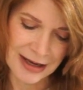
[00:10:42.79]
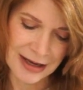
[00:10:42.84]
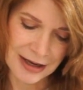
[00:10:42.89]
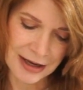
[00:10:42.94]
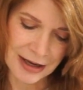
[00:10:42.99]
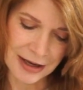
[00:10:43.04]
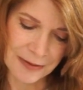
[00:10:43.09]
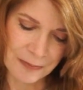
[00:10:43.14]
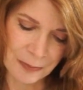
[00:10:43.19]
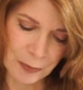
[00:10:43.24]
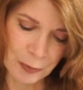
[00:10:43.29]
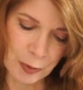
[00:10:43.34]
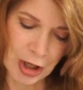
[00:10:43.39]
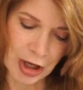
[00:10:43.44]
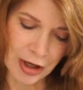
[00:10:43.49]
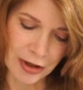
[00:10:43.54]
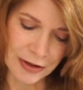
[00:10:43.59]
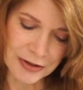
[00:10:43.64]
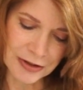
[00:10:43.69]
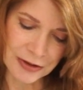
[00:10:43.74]
We
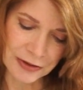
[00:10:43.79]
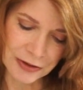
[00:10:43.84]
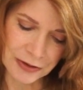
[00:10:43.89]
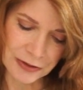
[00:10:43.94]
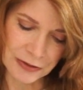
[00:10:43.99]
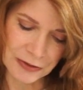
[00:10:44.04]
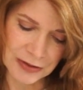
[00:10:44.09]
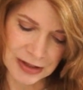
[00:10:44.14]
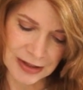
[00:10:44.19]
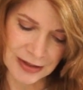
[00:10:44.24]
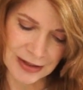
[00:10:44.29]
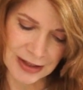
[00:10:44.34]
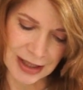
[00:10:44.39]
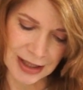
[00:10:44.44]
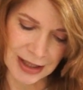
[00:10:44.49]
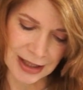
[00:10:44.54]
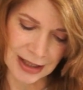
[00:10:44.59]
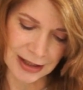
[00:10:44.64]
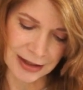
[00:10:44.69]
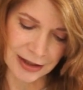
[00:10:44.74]
also used
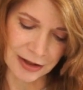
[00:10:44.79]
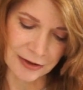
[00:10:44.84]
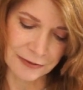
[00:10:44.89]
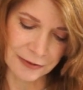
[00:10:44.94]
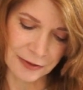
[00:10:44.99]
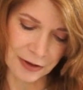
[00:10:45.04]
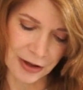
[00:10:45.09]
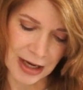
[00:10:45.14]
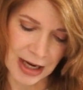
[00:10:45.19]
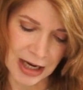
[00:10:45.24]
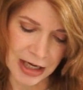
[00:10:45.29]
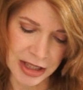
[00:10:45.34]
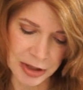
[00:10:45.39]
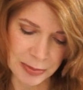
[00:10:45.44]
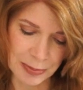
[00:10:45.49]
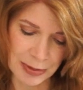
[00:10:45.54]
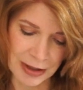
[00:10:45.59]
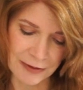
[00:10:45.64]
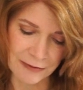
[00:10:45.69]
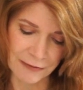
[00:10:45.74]
Ilford
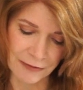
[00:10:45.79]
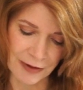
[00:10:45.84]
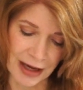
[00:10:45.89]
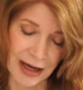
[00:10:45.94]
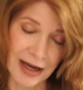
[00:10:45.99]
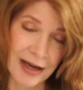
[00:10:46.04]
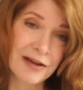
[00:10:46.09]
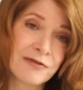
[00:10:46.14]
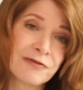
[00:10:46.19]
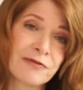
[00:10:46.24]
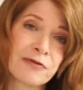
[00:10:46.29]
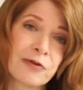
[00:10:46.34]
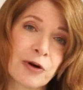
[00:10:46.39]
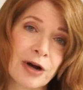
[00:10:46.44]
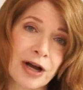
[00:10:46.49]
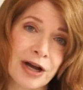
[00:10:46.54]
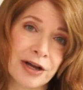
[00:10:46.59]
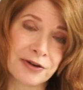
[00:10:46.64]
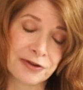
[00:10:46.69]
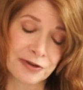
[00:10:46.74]
HP5
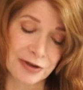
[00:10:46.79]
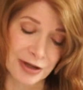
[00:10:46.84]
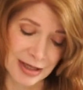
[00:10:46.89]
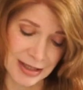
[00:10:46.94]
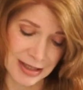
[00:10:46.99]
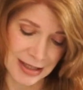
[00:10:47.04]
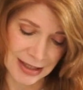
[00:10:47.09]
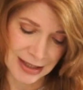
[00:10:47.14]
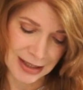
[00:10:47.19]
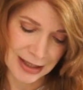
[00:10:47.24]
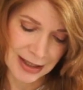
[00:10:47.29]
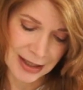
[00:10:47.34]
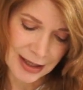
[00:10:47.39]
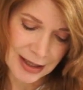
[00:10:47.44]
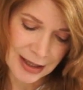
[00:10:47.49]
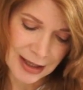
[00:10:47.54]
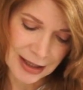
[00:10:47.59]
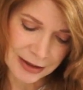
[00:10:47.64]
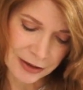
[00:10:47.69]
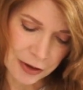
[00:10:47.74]
400,
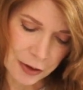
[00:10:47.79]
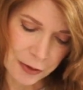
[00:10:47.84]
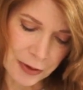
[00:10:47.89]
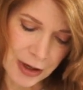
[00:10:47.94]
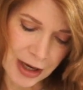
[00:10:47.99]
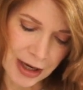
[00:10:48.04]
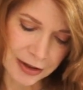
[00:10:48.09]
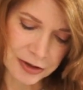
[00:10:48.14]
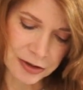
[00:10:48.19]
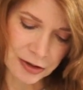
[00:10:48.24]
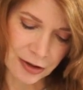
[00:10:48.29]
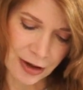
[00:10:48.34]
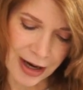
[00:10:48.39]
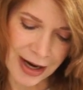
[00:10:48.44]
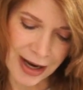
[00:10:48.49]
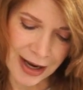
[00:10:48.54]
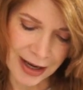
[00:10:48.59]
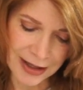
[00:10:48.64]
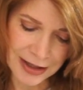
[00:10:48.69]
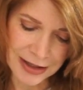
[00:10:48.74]
Kodak
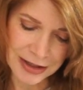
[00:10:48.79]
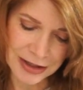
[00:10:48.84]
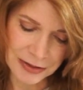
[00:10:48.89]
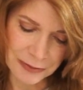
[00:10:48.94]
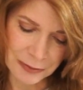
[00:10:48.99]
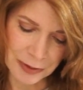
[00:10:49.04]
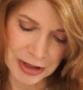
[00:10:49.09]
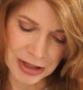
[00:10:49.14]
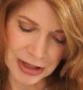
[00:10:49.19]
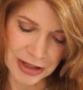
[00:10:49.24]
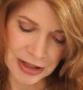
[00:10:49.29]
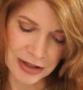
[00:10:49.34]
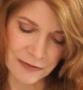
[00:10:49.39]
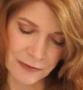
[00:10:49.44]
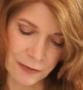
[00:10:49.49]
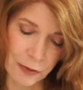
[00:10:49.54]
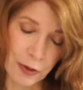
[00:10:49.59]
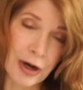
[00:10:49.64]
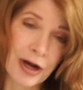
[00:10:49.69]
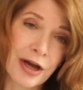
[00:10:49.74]
Tri-X, which is
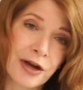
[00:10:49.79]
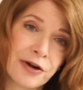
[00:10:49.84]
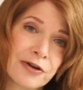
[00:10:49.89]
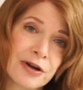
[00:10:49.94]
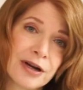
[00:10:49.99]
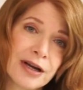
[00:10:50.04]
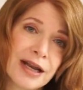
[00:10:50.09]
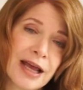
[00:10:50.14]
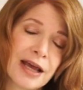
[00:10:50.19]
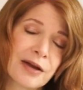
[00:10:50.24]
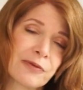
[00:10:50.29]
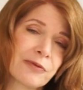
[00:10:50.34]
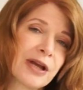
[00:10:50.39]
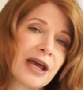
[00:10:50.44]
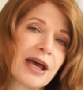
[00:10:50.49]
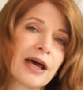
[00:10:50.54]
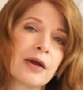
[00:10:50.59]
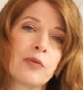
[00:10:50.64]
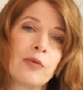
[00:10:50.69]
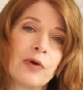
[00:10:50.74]
400, and we
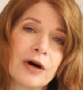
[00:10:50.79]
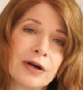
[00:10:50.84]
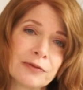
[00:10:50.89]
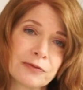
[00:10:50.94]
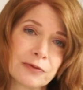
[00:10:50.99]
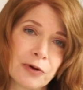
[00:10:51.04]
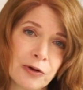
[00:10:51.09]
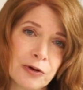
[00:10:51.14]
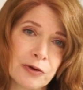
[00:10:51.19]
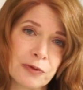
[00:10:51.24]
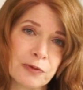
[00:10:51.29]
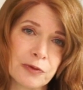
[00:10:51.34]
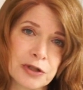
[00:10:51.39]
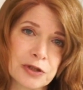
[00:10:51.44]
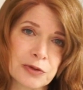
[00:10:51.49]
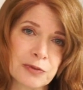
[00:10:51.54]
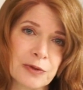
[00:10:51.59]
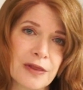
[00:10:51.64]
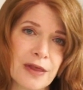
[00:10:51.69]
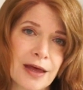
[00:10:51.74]
had one roll,
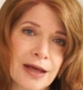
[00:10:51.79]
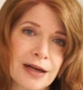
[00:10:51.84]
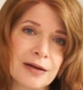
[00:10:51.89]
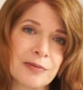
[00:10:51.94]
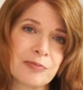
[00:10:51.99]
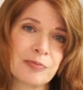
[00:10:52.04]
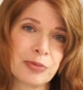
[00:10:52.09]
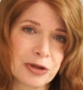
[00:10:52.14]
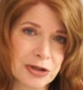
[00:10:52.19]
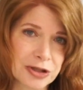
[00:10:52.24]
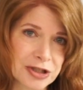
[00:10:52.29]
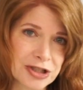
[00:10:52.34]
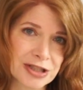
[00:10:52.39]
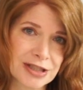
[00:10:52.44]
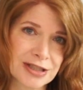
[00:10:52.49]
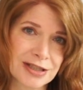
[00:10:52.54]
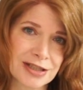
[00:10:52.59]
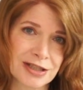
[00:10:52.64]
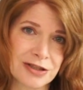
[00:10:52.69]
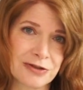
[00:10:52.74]
which we then
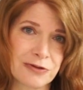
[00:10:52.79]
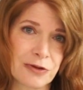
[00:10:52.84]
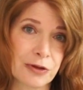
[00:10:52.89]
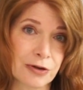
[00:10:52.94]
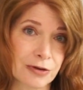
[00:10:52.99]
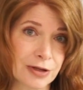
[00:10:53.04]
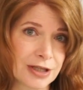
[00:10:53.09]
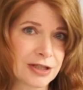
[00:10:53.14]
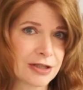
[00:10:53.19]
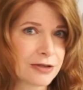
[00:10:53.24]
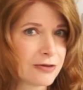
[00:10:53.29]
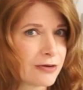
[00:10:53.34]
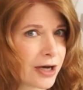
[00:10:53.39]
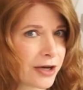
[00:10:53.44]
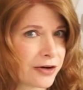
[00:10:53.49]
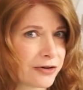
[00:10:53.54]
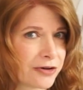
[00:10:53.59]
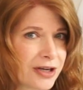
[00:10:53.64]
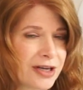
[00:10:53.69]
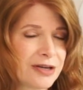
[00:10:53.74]
pushed to
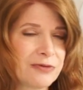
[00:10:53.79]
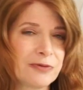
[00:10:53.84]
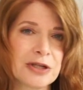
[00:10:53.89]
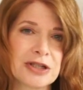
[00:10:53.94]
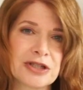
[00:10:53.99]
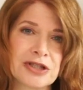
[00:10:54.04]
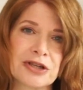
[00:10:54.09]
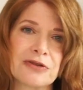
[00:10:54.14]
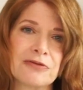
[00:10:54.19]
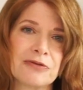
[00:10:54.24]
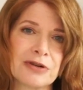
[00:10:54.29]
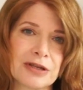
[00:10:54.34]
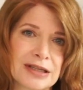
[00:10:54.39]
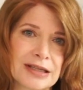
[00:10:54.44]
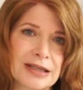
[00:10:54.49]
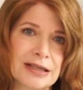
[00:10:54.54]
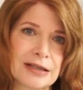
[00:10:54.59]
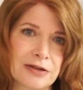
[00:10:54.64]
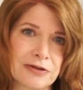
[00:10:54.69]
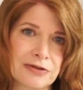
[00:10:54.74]
3200, which should
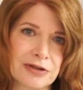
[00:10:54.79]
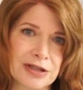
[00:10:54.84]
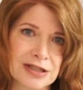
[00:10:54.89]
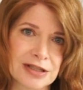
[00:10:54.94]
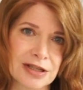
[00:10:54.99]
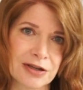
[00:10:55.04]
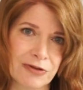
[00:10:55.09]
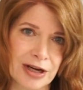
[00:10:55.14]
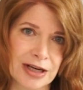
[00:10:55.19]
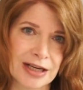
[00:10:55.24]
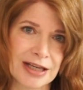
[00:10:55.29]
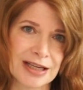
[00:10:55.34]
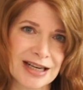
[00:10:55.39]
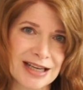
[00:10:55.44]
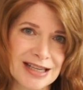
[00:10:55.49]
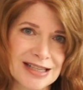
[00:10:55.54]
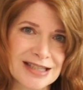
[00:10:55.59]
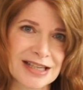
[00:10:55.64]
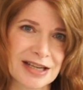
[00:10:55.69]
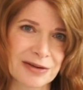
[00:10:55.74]
really increase the
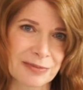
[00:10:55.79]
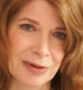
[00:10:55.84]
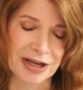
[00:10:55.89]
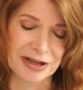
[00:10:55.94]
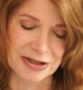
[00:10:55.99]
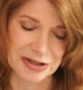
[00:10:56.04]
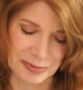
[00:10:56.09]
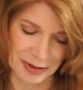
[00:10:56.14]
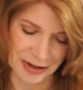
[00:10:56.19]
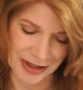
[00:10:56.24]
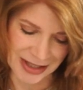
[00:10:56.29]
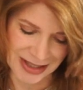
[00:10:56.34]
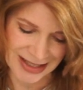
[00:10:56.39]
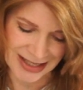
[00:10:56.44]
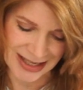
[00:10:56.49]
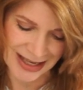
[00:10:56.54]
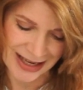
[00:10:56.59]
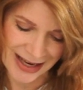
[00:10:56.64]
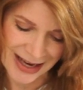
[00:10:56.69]
graininess in my experience,